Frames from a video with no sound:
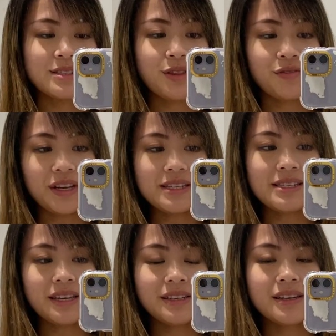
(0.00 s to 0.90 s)
So the
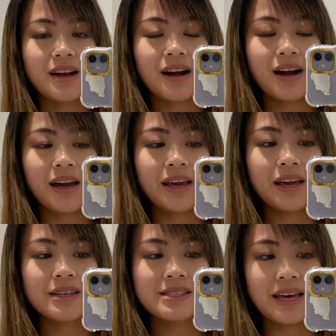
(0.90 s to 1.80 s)
reason
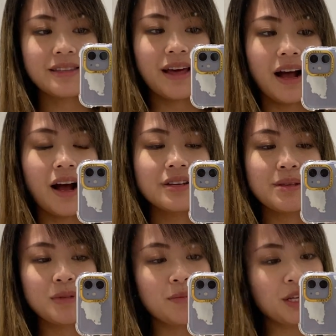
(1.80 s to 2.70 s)
I said that
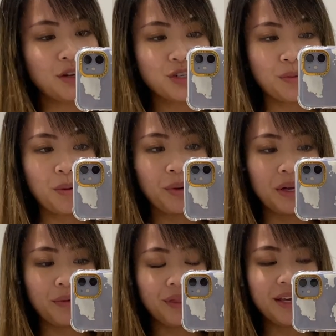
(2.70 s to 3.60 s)
sometimes I don't shop at Pretty
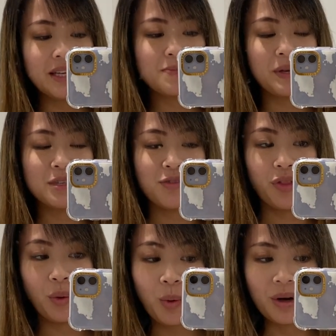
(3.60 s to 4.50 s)
Little Thing is because of
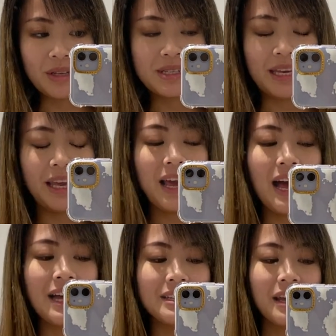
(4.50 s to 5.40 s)
the quality,
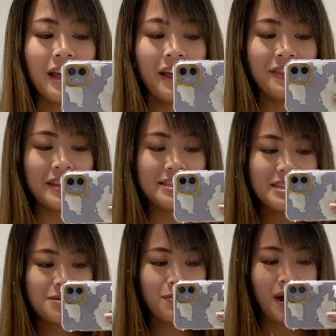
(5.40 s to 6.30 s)
and this
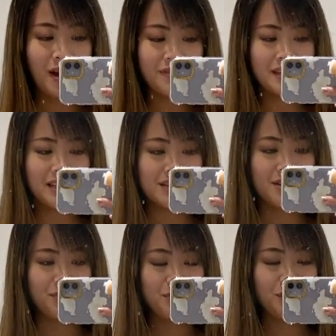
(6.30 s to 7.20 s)
is the perfect
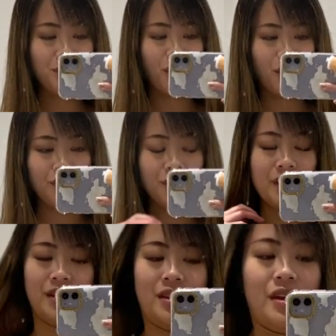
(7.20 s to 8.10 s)
example of
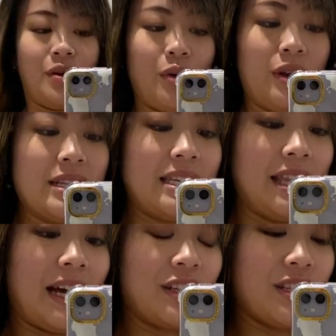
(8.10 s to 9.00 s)
quality
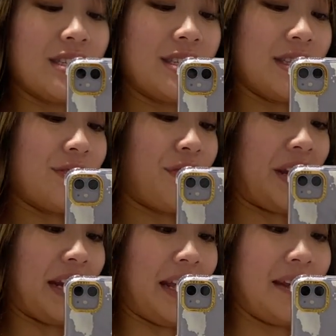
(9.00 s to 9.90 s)
that just doesn't
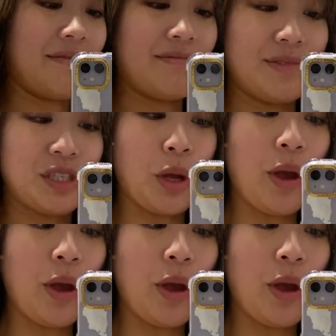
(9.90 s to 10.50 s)
really do